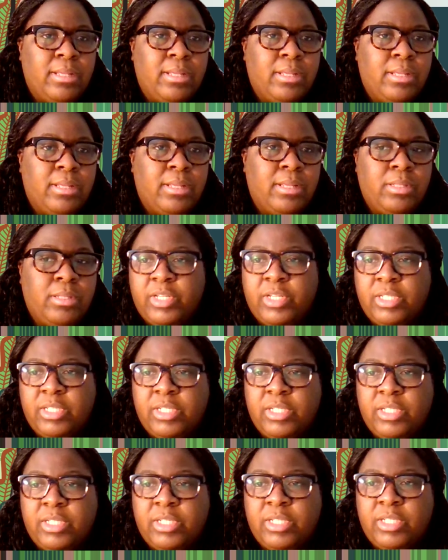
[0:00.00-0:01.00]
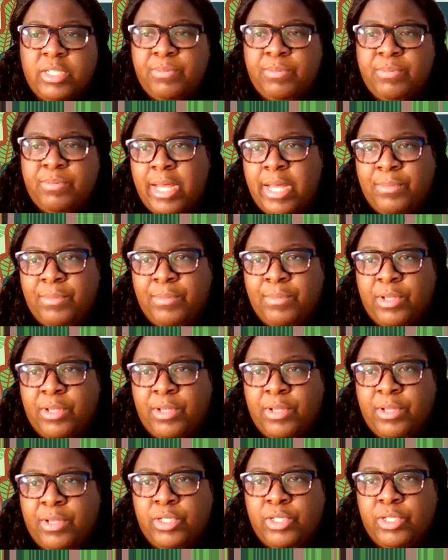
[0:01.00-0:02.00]
no, first before I do that,
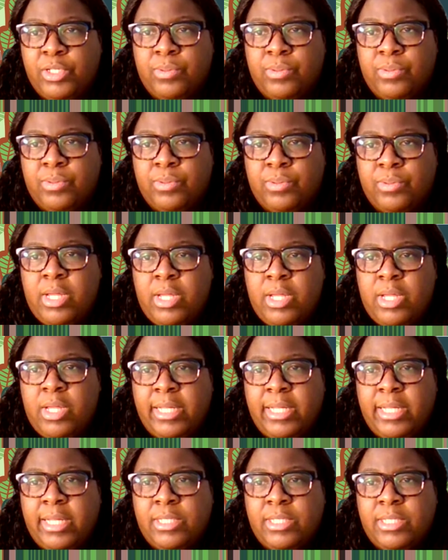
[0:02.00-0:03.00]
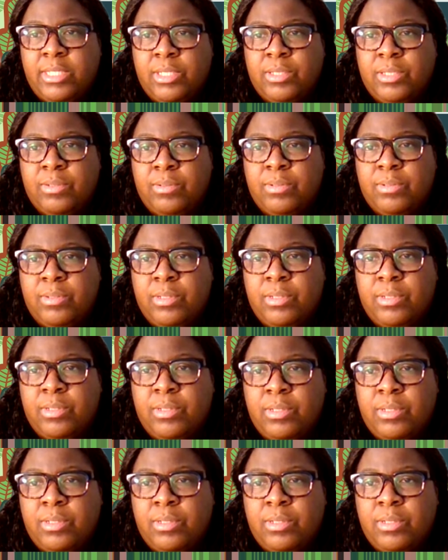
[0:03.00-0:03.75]
I like to do